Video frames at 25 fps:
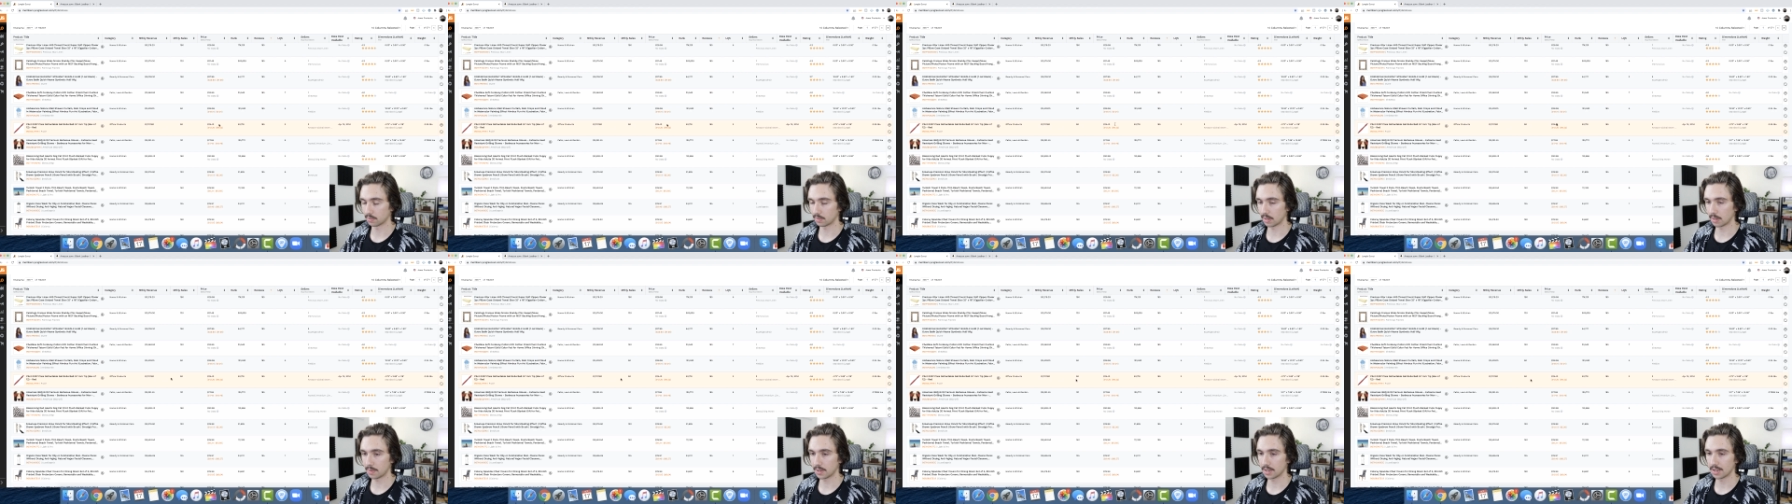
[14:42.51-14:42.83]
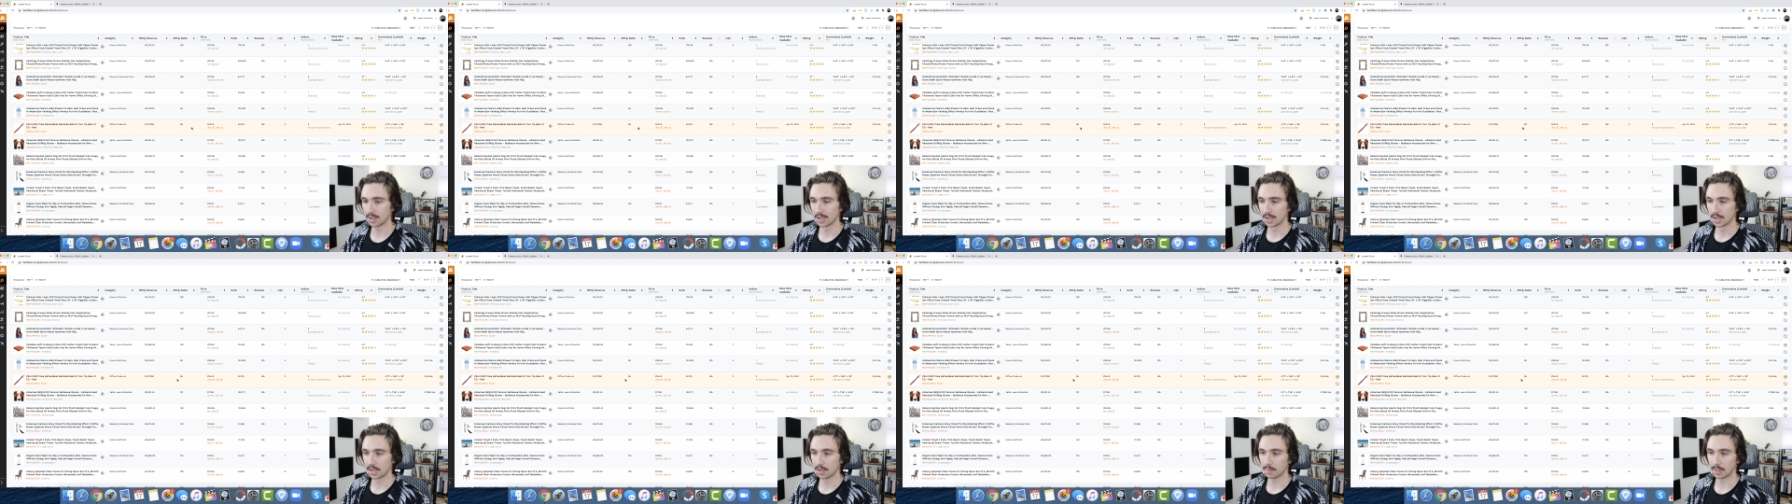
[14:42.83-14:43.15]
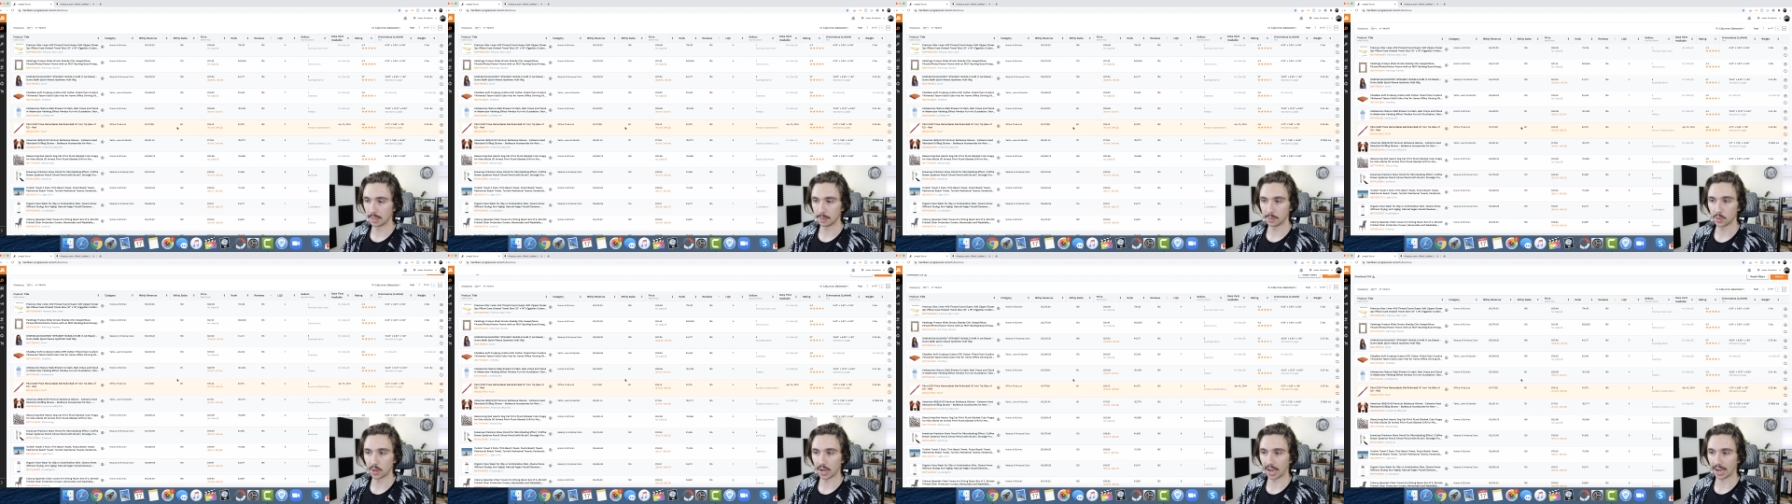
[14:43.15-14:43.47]
maybe
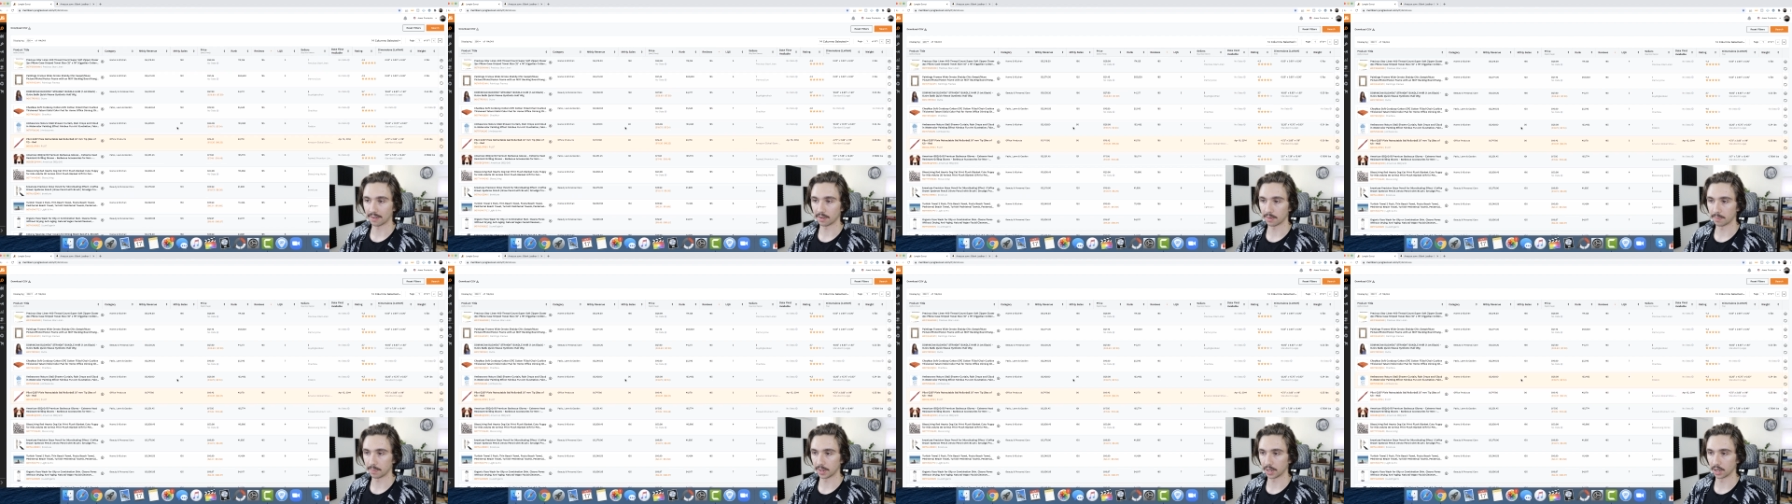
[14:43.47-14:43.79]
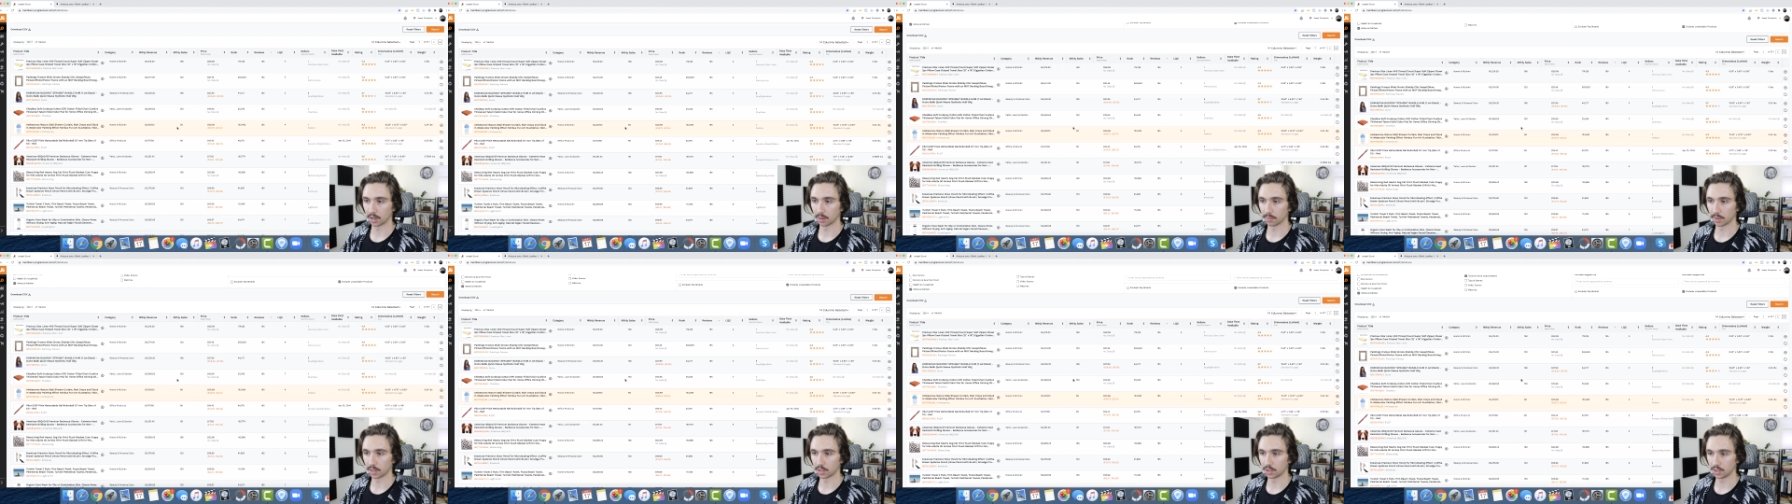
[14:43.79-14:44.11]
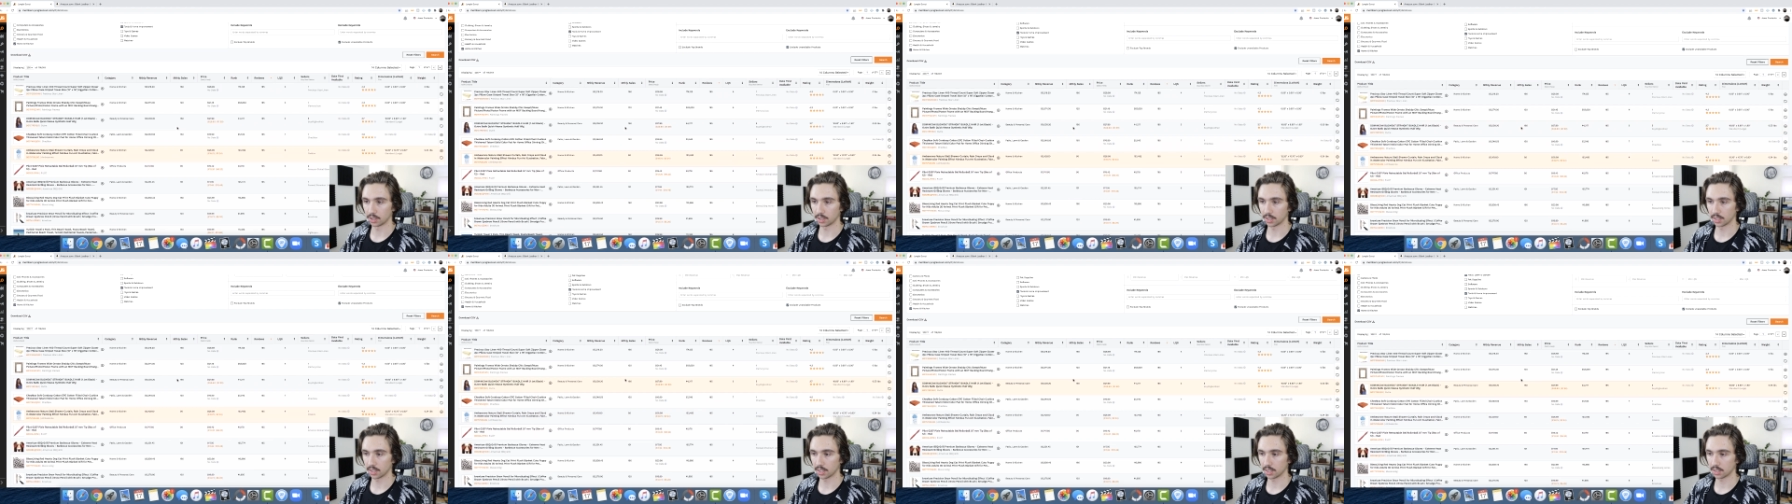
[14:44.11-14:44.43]
maybe you have a bigger
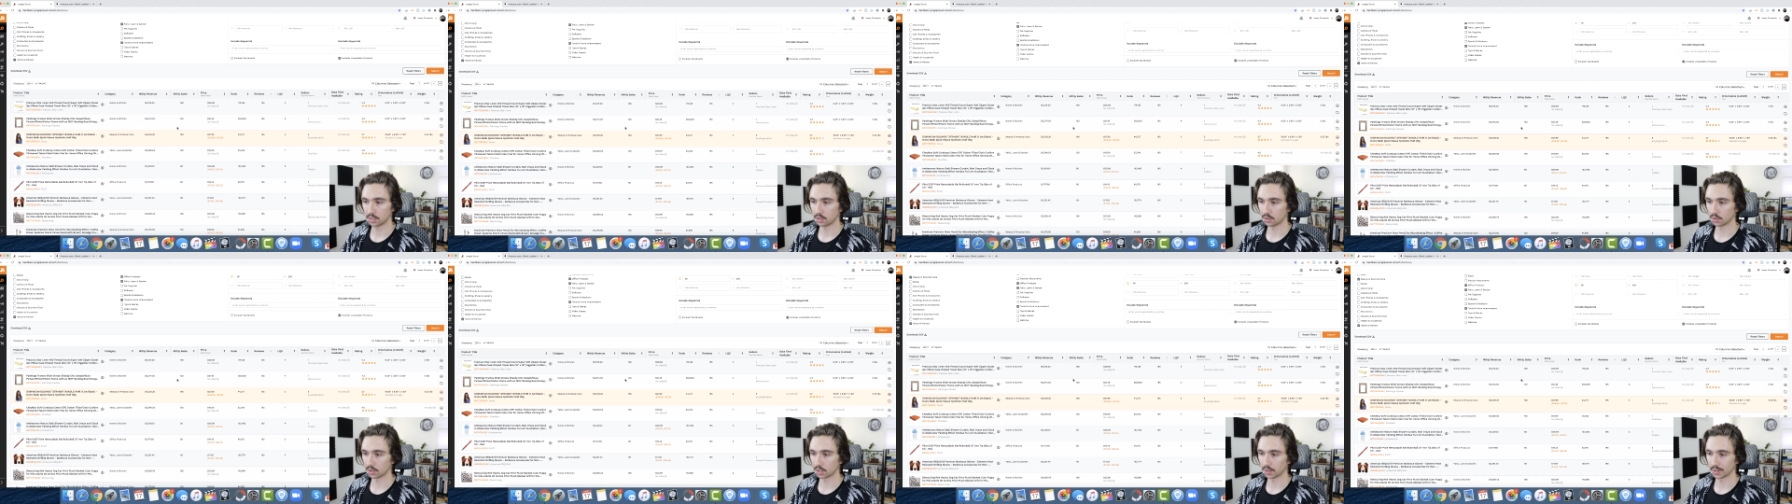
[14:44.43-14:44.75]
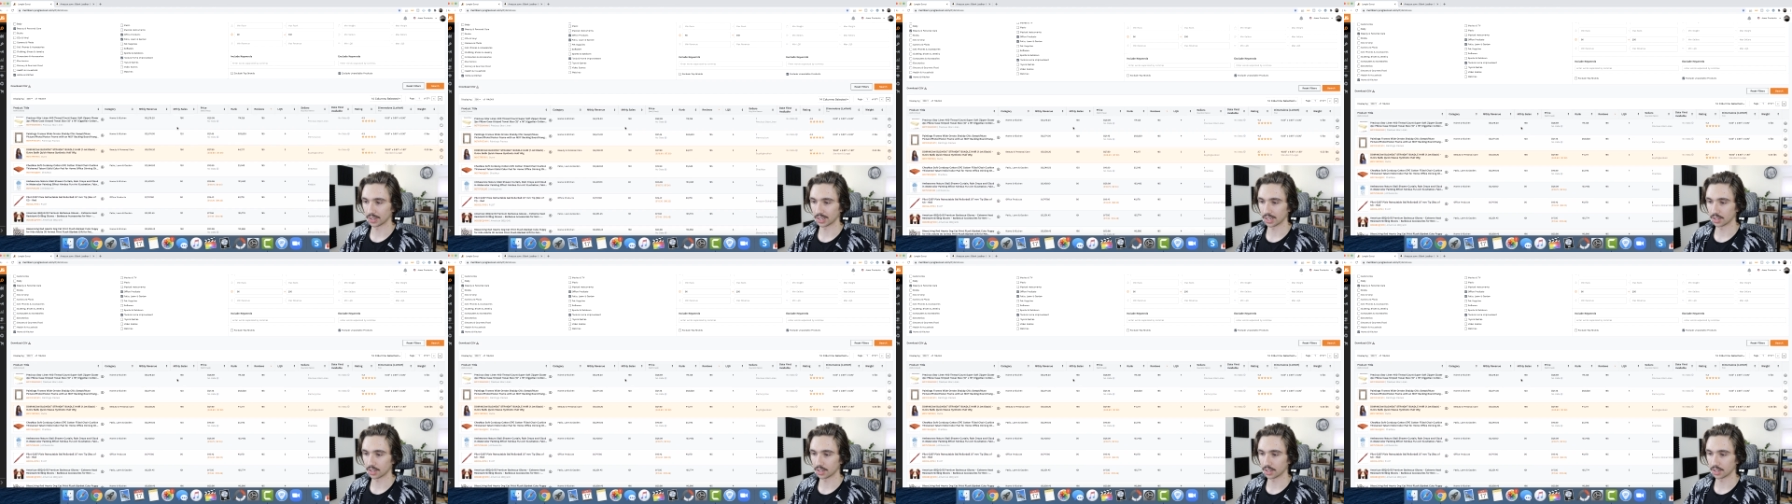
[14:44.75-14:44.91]
budget than this, and you're going,